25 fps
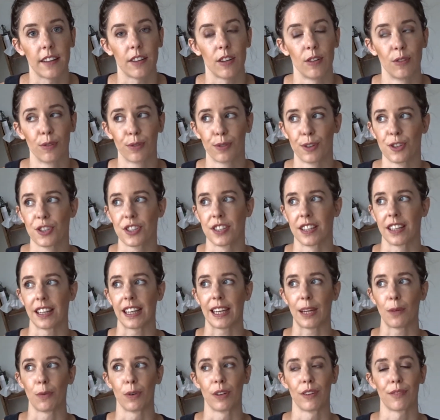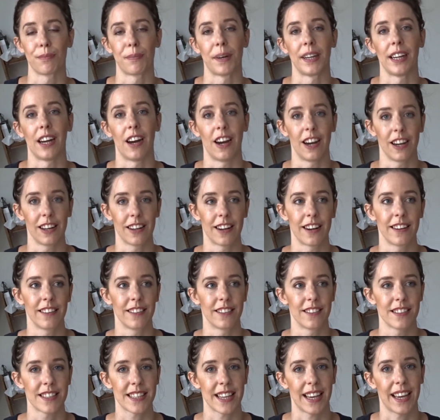unfortunately one of my
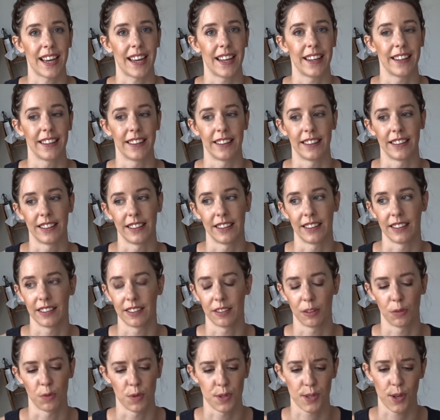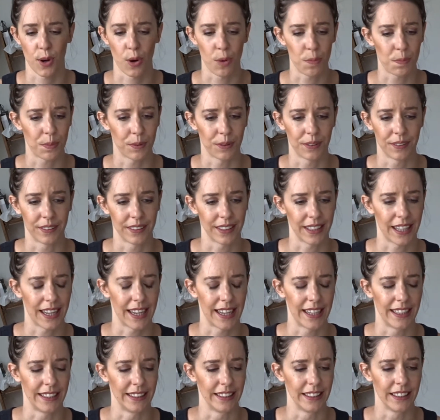eyeliners was open
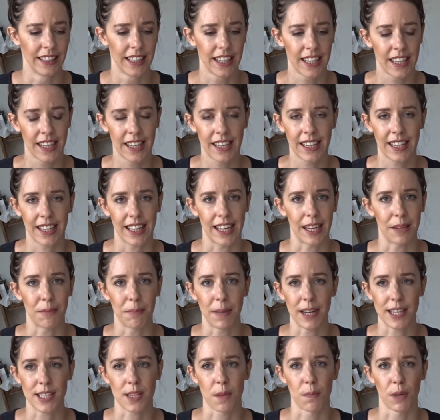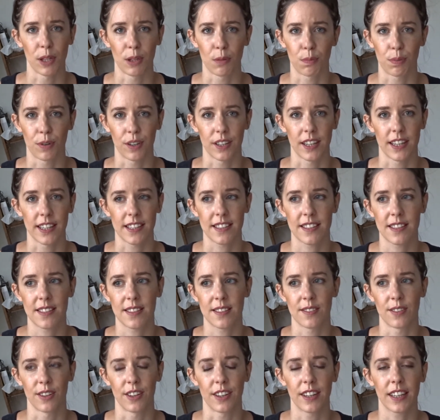and it made some other
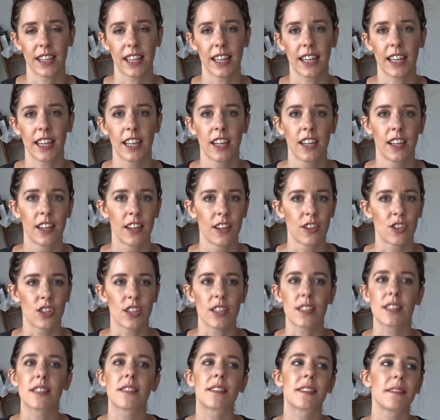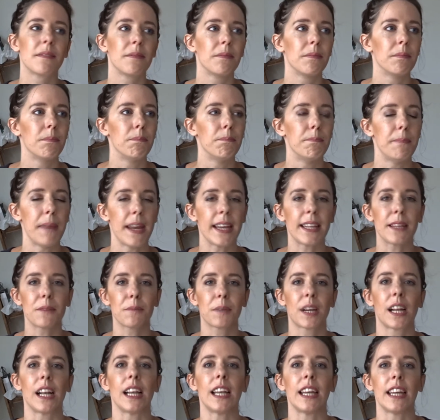products dirty. Just make
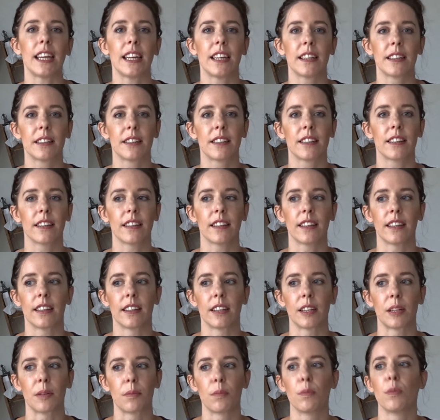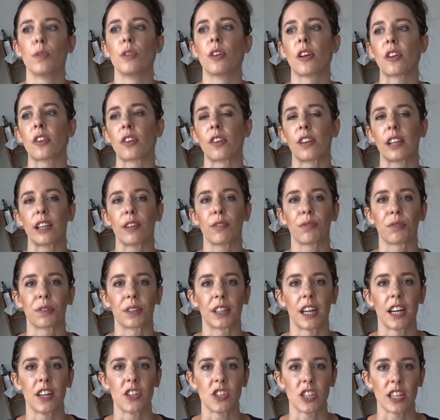them clean, not only for
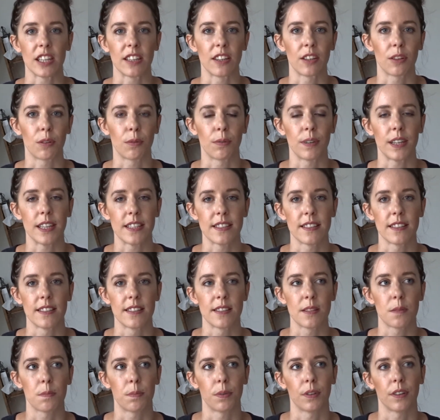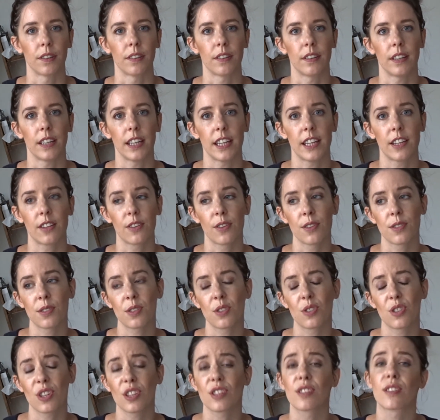hygienic reasons, but it also
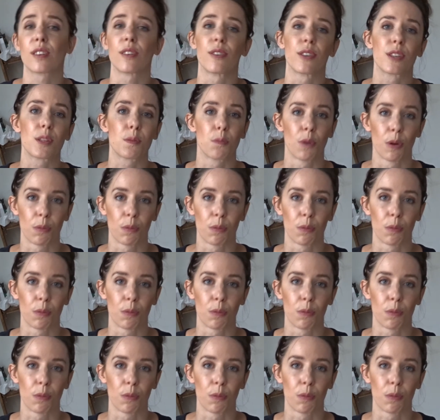just looks more